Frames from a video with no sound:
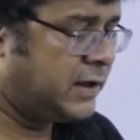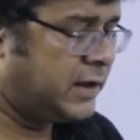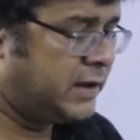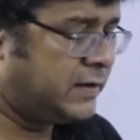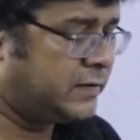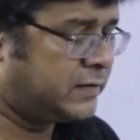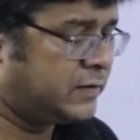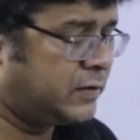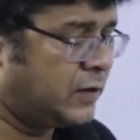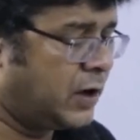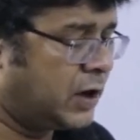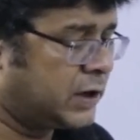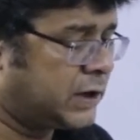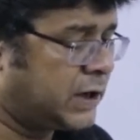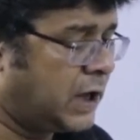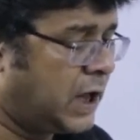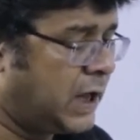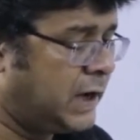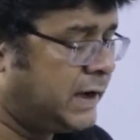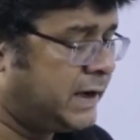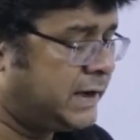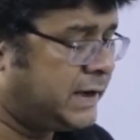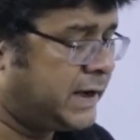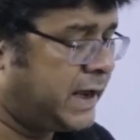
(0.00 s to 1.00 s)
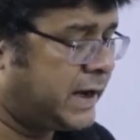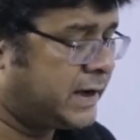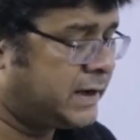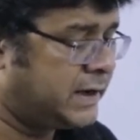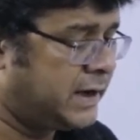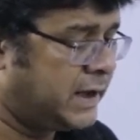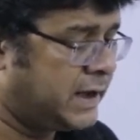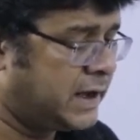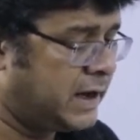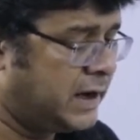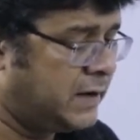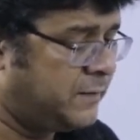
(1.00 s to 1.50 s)
is not only
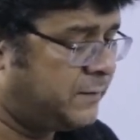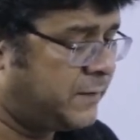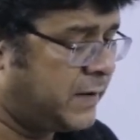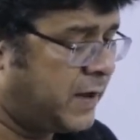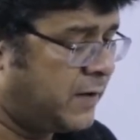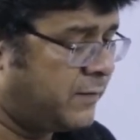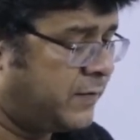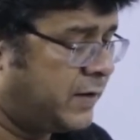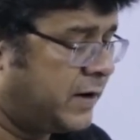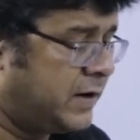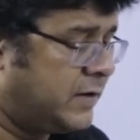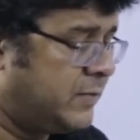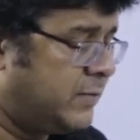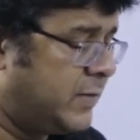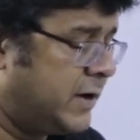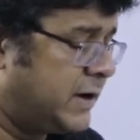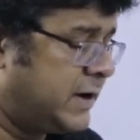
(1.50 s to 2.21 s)
technically favored,